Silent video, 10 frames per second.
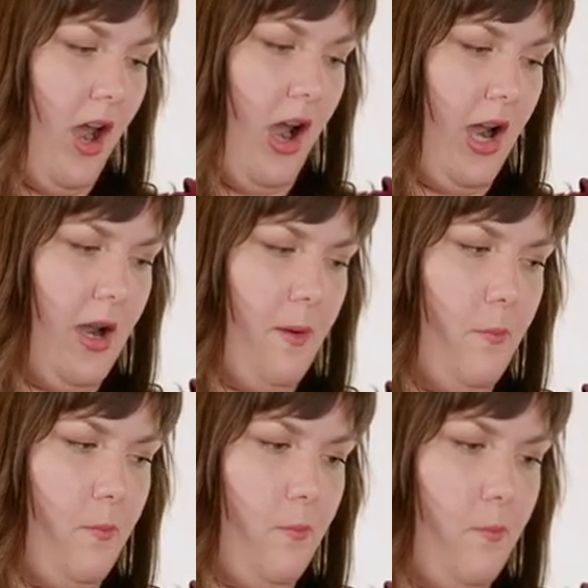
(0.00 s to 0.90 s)

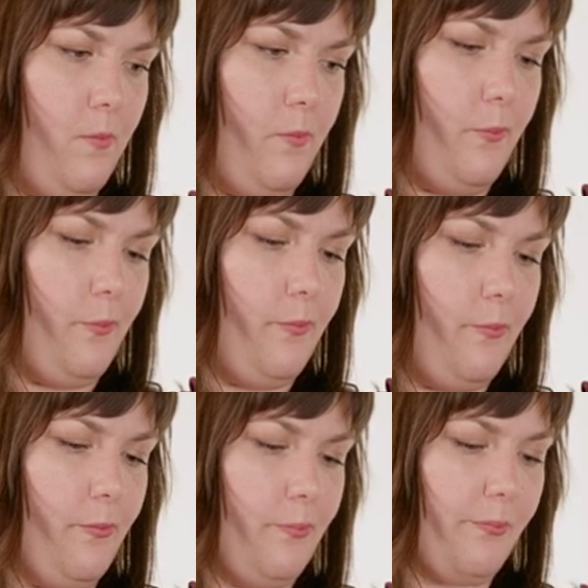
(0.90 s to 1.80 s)
Um,
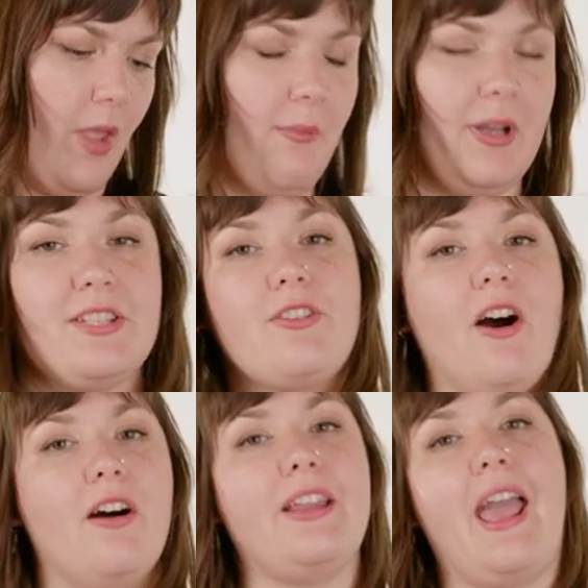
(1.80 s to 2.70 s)
but it's
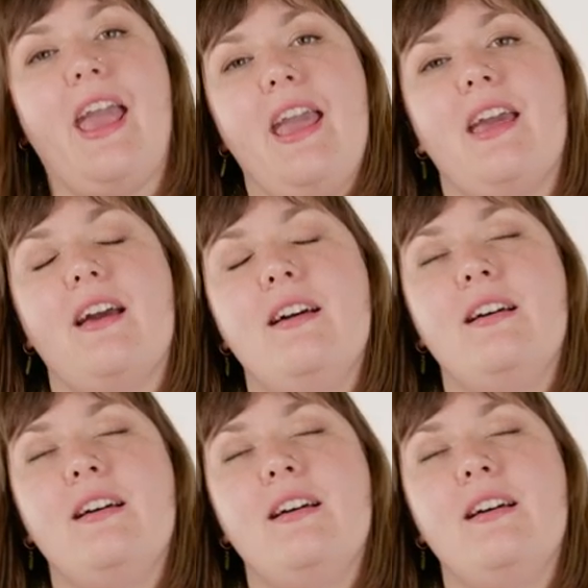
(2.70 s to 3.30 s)
called a